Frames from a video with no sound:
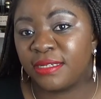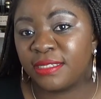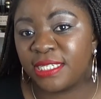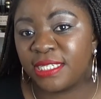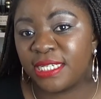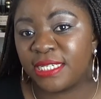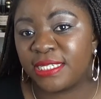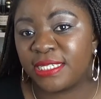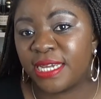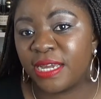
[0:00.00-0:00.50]

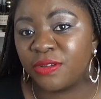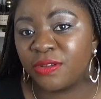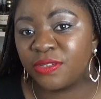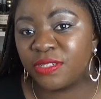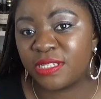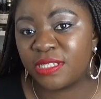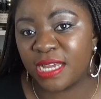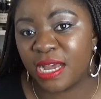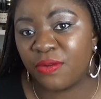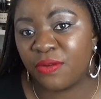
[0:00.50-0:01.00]

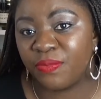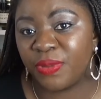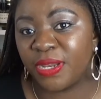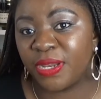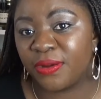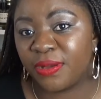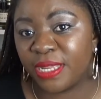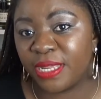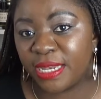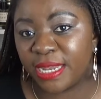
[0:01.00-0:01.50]
details down
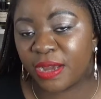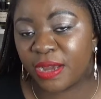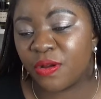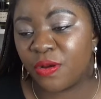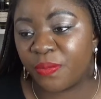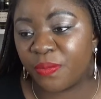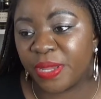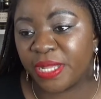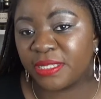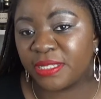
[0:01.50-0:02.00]
below in the
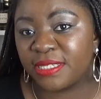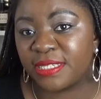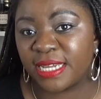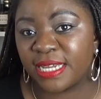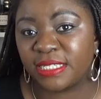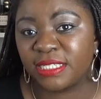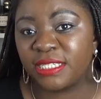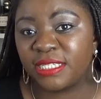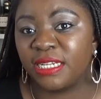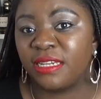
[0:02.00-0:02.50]
comment
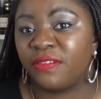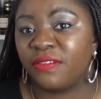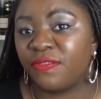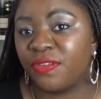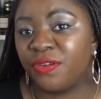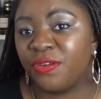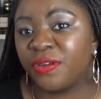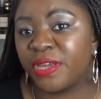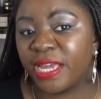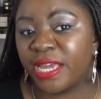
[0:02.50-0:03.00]
section. If
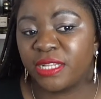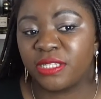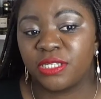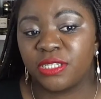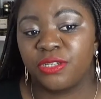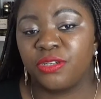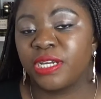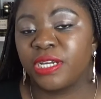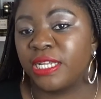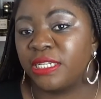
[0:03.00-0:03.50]
you care
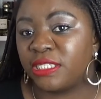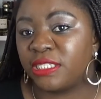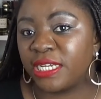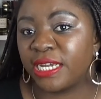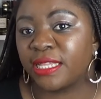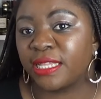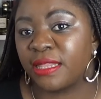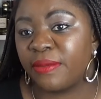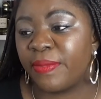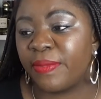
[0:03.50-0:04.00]
to, you can
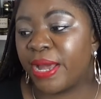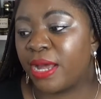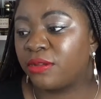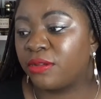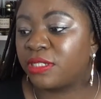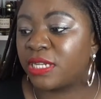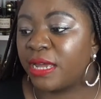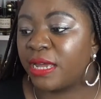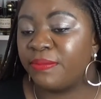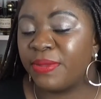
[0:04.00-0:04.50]
check them
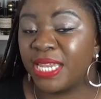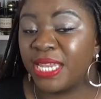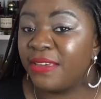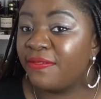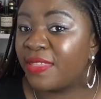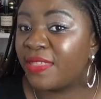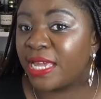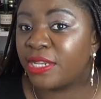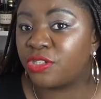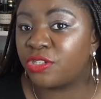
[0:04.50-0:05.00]
out. I
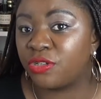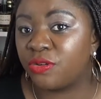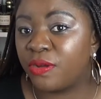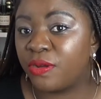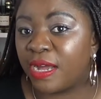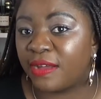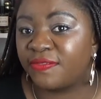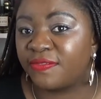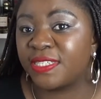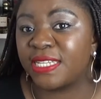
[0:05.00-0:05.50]
believe they do
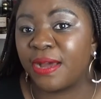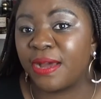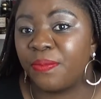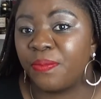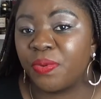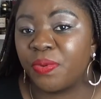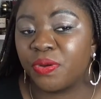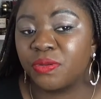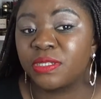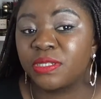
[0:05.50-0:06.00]
have
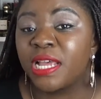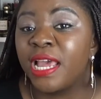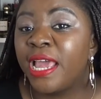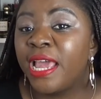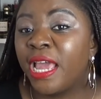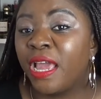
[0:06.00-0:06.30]
samples.